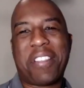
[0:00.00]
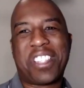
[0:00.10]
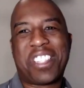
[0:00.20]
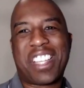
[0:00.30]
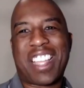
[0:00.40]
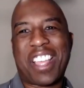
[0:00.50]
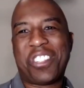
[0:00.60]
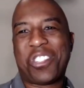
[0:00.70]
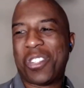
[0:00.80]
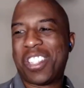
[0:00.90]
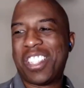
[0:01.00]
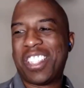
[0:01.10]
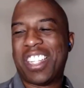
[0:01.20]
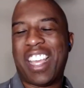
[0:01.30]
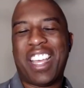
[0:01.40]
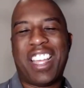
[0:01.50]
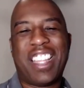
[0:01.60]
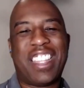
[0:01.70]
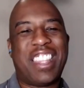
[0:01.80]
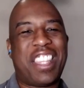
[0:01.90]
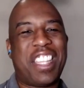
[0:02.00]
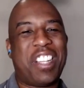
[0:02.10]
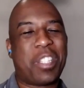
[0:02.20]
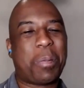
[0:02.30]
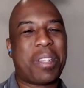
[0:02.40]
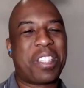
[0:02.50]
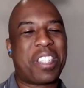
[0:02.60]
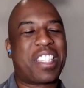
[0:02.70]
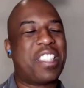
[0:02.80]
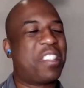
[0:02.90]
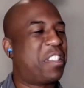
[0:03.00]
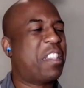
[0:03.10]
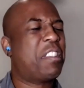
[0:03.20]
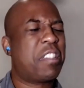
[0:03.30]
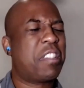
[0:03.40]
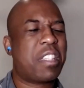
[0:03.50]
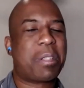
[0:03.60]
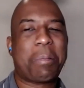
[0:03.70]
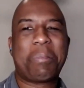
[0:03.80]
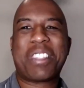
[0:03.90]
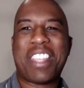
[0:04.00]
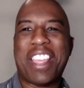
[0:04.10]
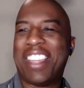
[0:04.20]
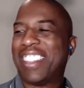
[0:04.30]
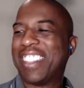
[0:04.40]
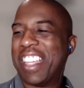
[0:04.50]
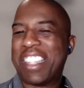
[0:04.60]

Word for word: will have to check out Jordan there, especially because systems. Yeah.